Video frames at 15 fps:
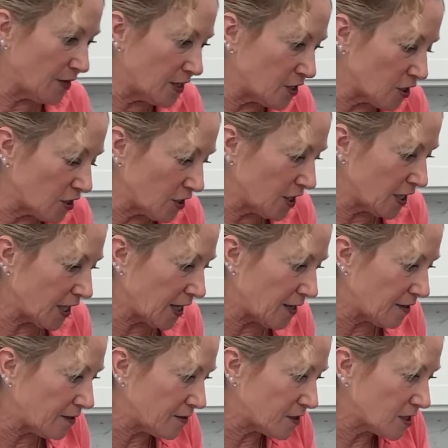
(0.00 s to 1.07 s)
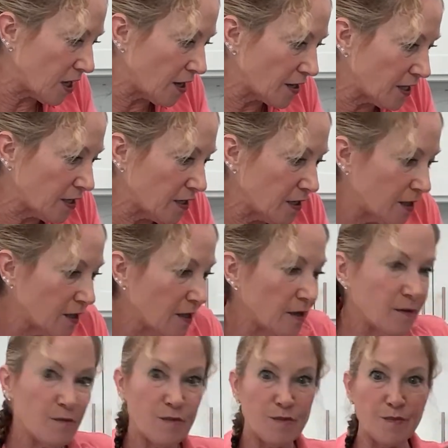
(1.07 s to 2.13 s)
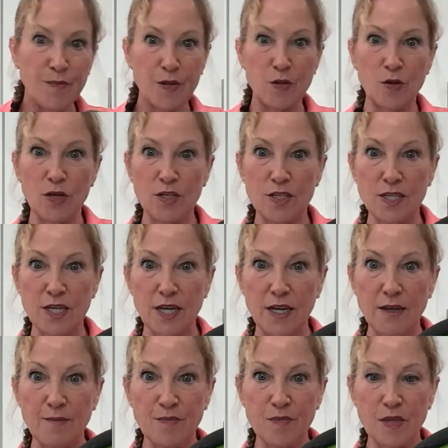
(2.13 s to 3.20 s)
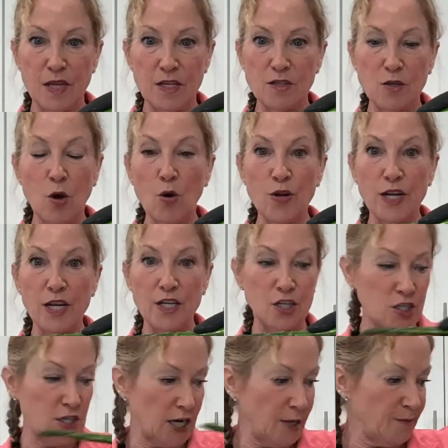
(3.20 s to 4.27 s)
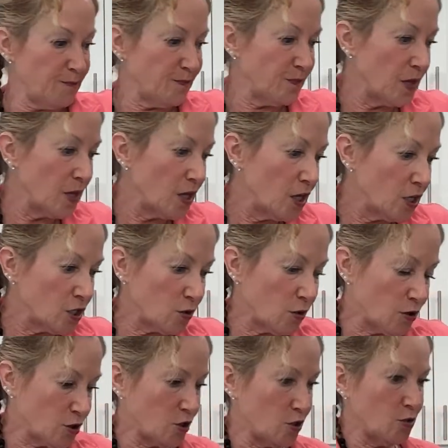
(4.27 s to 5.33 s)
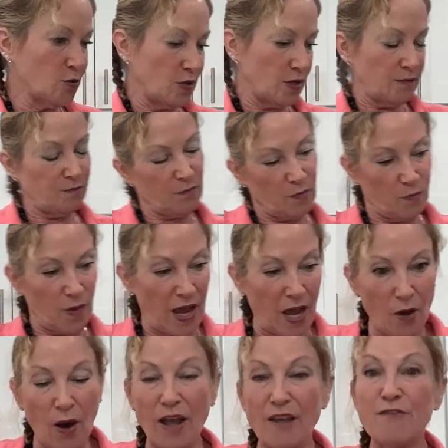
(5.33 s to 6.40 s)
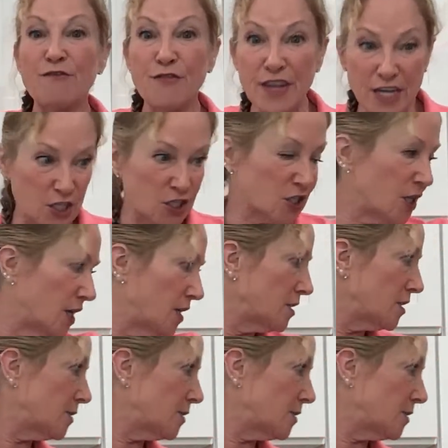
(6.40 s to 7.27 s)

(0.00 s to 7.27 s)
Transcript: is it going to get soggy? But you can see it's holding its shape. So I'll show you how I finish this.